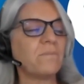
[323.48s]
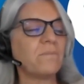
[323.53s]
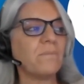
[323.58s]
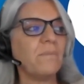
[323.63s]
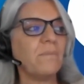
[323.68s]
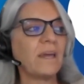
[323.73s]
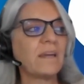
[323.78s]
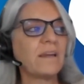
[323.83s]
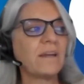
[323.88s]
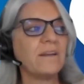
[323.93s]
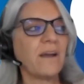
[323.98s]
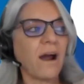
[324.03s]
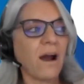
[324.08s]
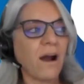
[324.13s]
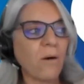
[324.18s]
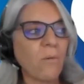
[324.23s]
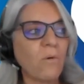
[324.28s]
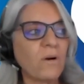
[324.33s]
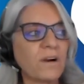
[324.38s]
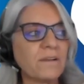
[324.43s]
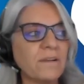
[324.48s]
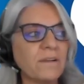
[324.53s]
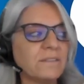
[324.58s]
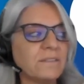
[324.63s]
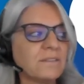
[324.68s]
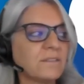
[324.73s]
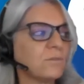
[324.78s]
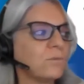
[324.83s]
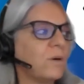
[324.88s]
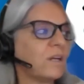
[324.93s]
making
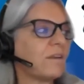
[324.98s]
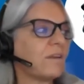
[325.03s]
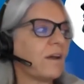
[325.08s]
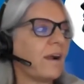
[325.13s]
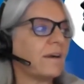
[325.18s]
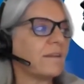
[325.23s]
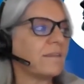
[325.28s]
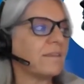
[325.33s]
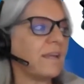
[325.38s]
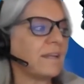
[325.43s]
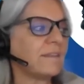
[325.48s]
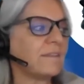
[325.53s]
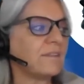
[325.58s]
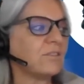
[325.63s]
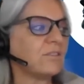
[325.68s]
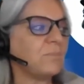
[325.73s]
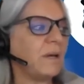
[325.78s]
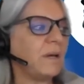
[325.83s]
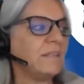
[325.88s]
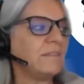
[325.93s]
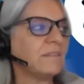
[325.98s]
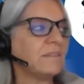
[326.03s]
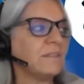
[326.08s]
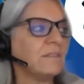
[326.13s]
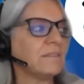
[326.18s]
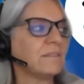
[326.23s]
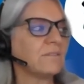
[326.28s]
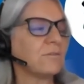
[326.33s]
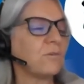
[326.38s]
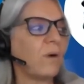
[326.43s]
awareness, what are data
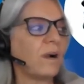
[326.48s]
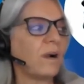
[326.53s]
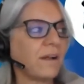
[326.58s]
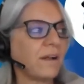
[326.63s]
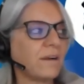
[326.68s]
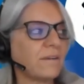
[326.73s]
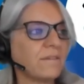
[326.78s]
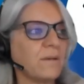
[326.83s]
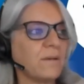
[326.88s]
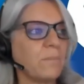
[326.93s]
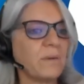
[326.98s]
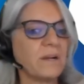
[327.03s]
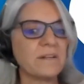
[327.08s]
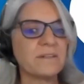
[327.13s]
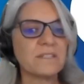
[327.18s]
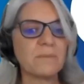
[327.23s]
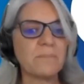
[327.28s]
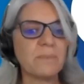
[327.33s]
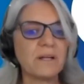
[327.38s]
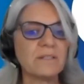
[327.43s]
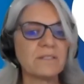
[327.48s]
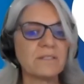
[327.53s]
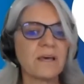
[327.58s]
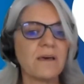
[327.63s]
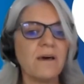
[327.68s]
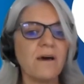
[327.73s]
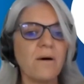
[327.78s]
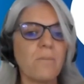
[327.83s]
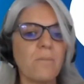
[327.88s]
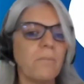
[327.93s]
spaces, what are the principles,
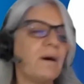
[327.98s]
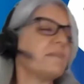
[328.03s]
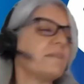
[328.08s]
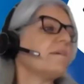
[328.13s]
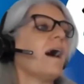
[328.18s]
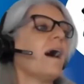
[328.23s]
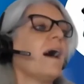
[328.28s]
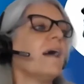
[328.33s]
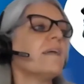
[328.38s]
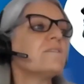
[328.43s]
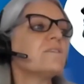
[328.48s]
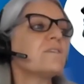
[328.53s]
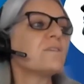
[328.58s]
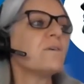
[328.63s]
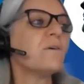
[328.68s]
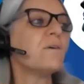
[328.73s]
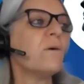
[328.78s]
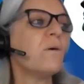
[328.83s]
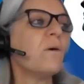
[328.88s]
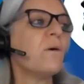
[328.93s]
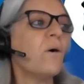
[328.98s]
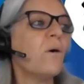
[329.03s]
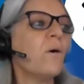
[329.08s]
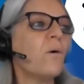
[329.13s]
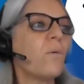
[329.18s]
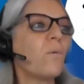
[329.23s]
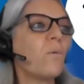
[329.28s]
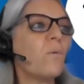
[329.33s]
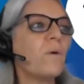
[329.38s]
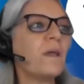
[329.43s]
but also
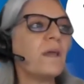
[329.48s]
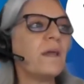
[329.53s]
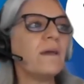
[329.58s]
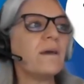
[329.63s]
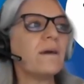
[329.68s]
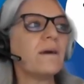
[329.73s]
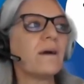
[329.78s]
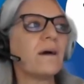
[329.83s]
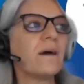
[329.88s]
we